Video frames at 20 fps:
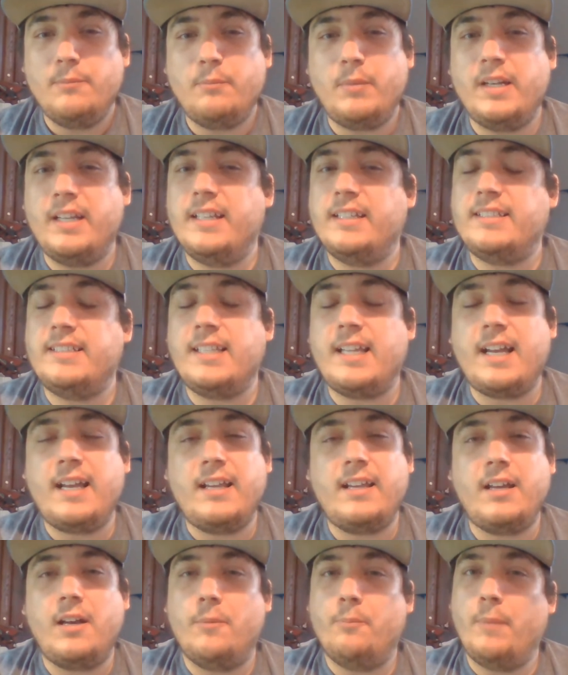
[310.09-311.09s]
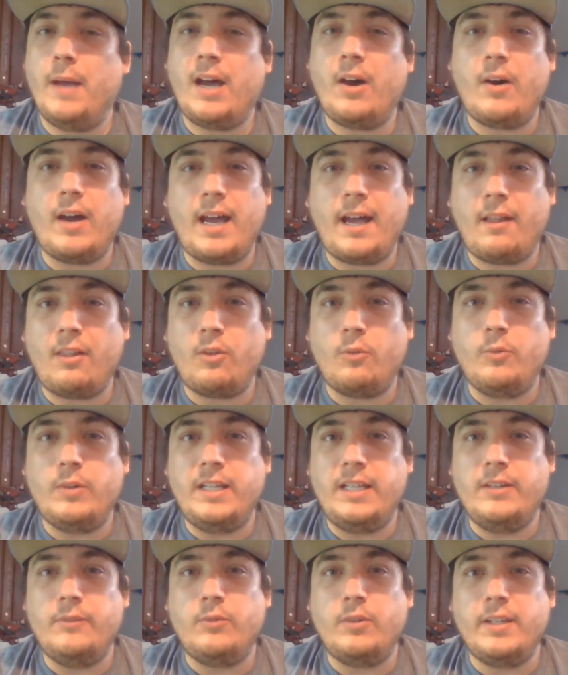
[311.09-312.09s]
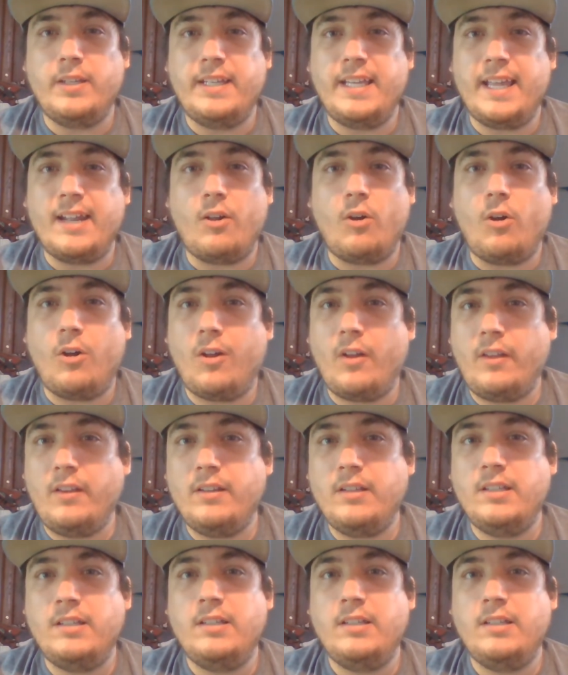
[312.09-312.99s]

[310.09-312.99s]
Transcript: but it's not about Halloween really at all.